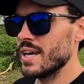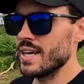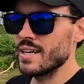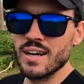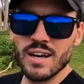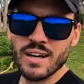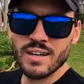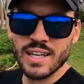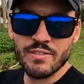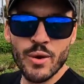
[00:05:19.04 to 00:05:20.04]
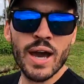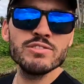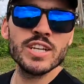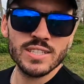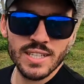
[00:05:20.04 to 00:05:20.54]
And if you
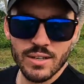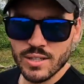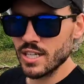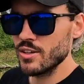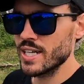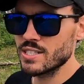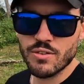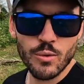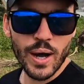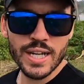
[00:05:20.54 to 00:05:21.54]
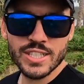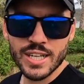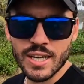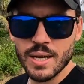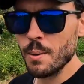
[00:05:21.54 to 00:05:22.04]
have checked it out, thank you guys for
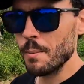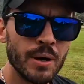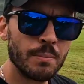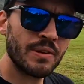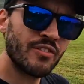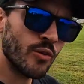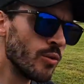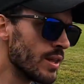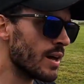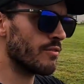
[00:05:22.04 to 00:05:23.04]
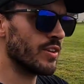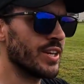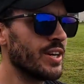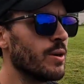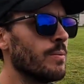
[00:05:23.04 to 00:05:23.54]
watching. But before that
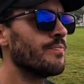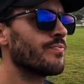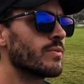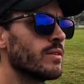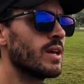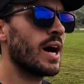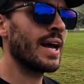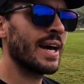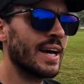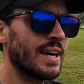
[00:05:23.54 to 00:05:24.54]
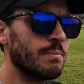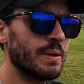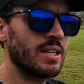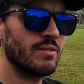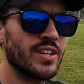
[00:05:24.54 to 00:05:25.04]
video, I had
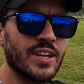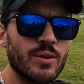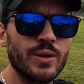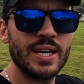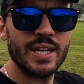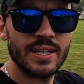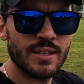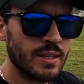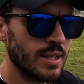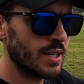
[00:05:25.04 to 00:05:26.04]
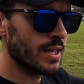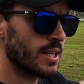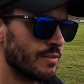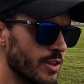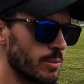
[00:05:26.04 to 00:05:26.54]
made the video in
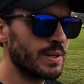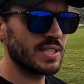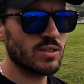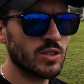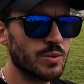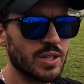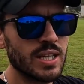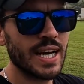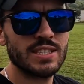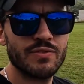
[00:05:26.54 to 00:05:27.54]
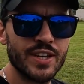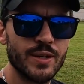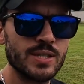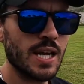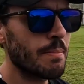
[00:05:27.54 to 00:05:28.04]
the Philippines. Those were the last
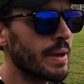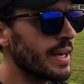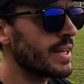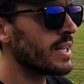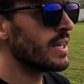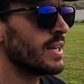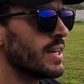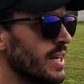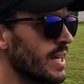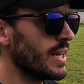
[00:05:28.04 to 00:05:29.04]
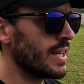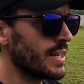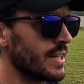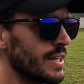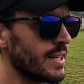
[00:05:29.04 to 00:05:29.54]
videos I made.
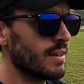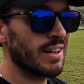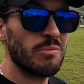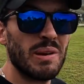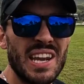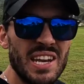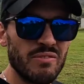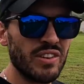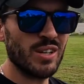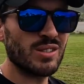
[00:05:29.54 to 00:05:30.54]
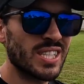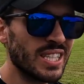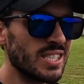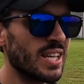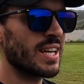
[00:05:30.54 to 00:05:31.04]
And haven't made any videos
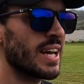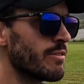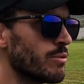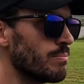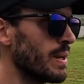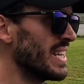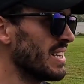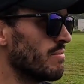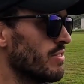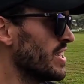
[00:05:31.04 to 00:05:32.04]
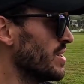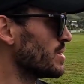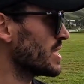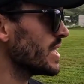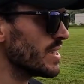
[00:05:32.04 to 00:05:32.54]
since then. Haven't made any
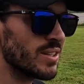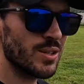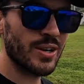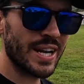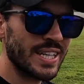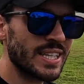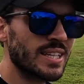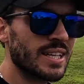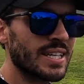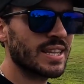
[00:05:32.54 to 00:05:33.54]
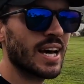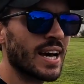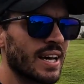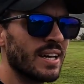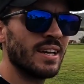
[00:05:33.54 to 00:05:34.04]
videos here or anything like
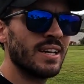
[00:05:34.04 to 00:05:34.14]
that.